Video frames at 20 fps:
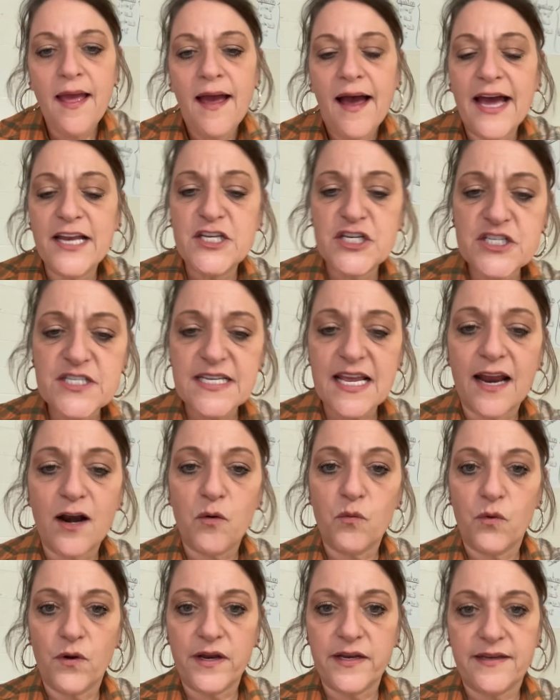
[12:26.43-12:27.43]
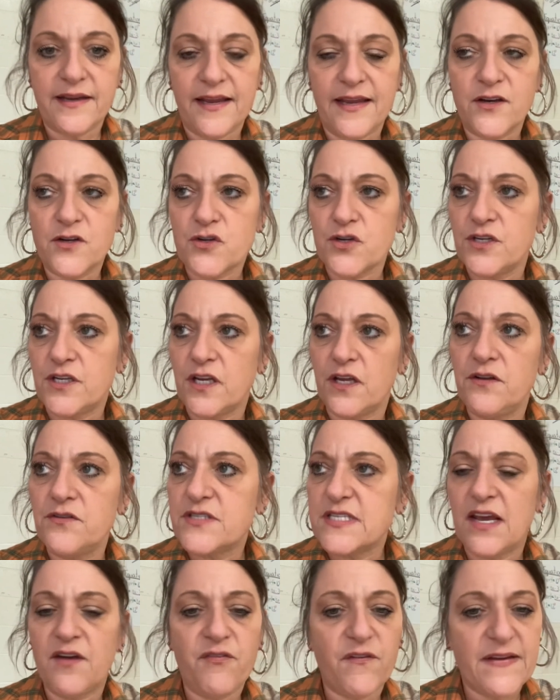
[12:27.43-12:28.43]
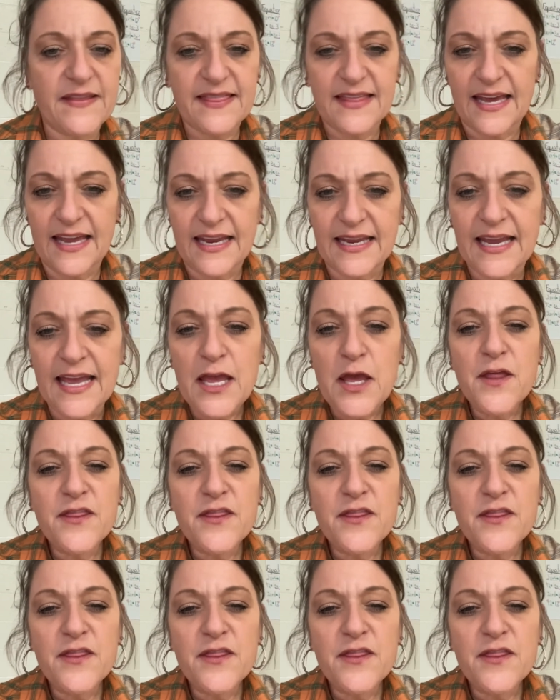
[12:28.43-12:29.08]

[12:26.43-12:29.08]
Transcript: I just kind of wanted to introduce everything.